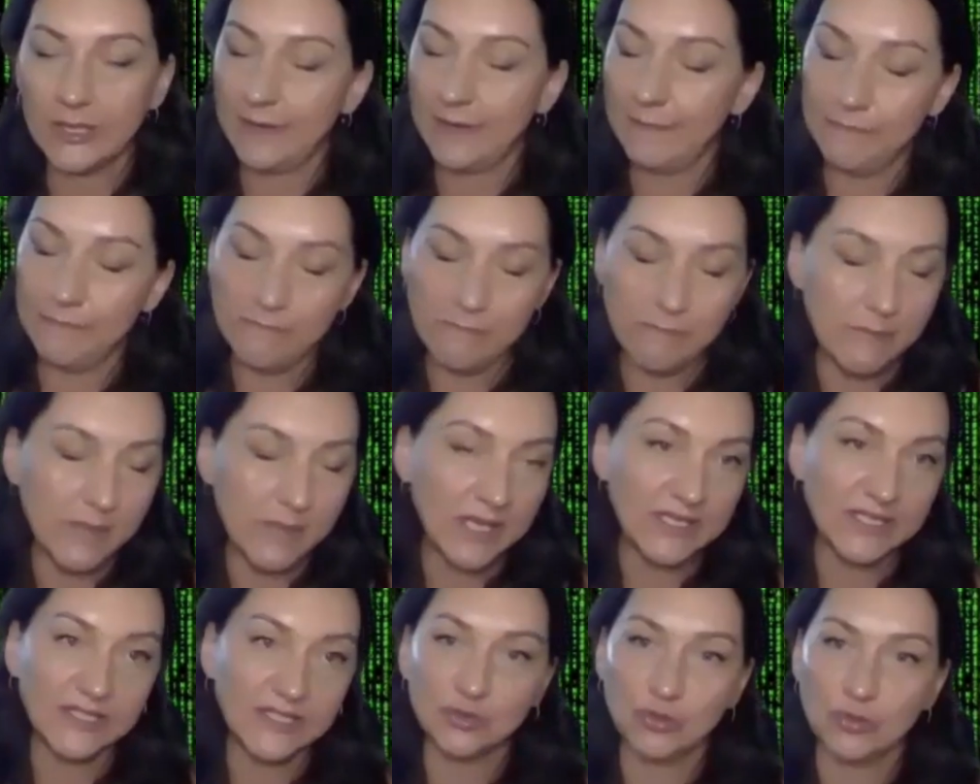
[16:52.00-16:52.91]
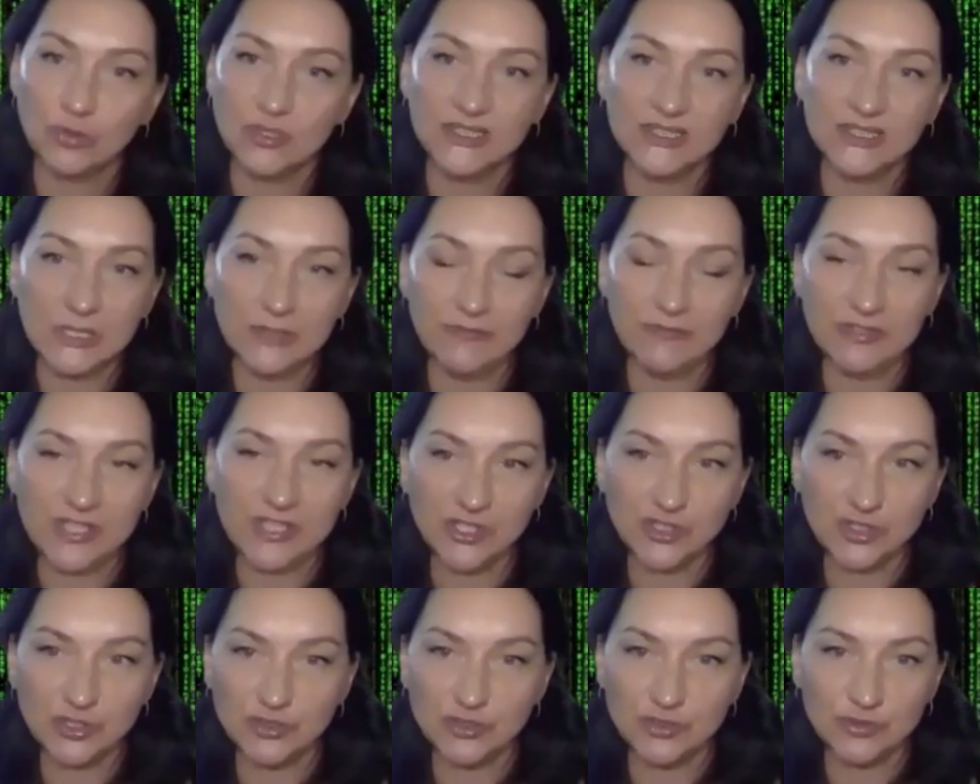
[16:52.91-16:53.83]
And I have many stories and
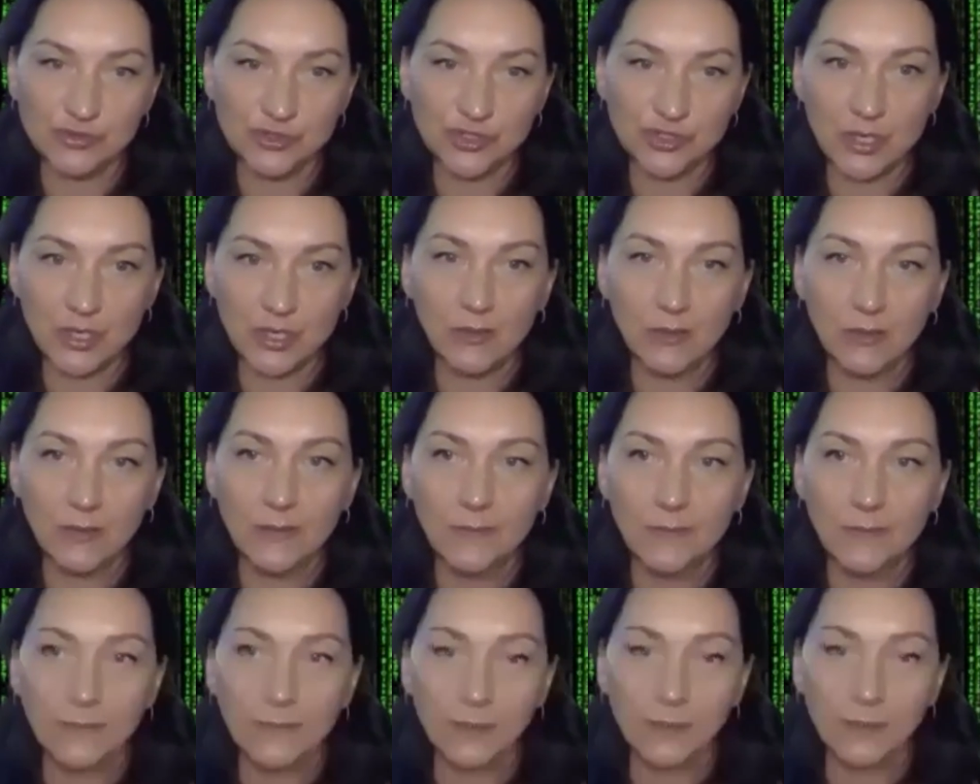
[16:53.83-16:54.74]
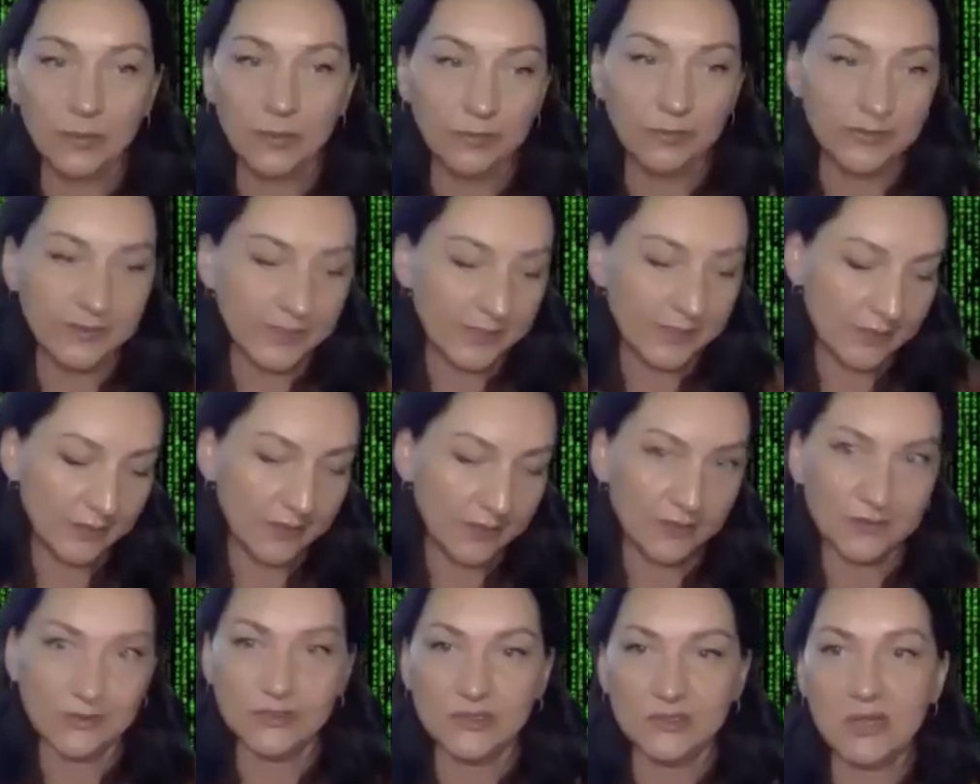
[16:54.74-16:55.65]
invitations to share. We would need
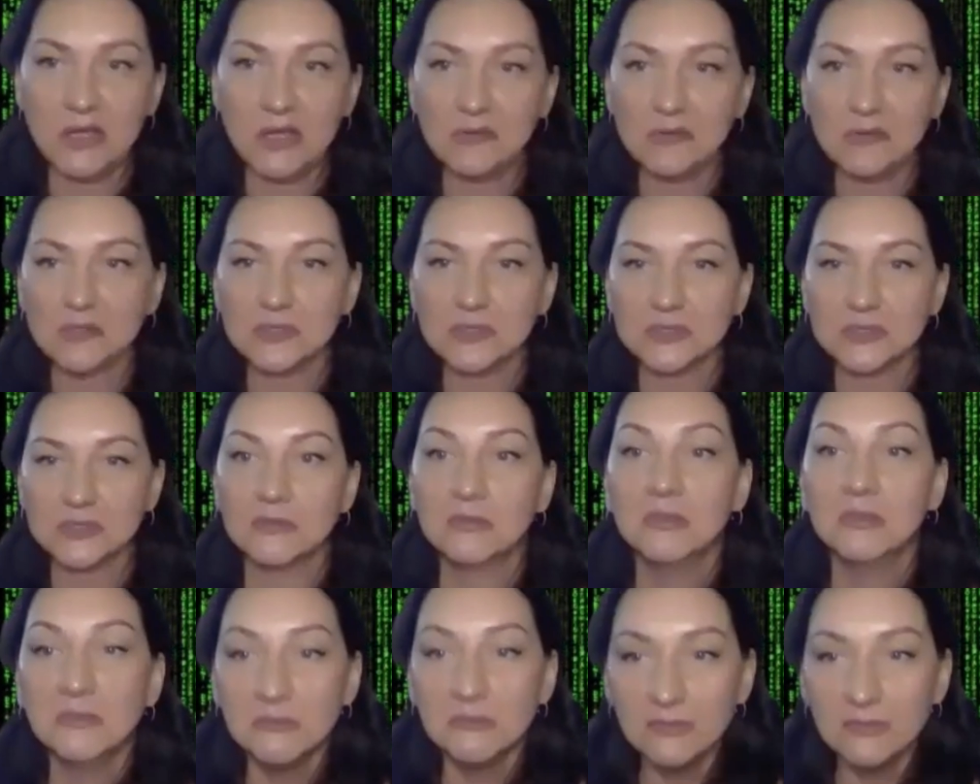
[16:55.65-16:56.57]
another 2 hours.